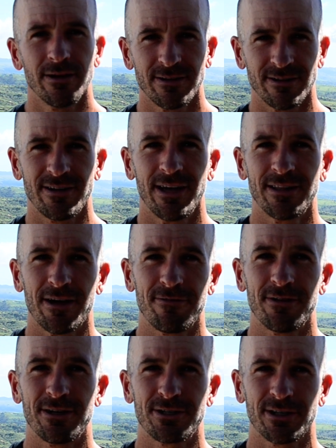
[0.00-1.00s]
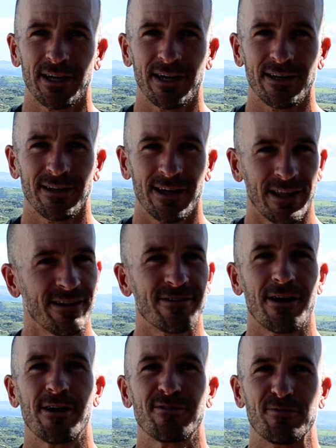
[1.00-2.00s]
to take that finish line, and that's an
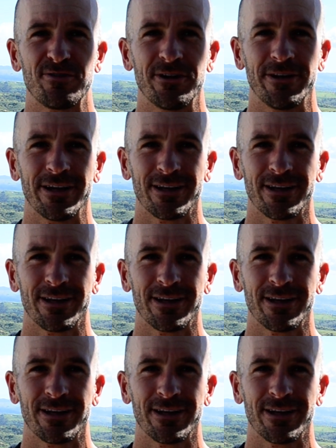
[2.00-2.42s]
awesome feeling,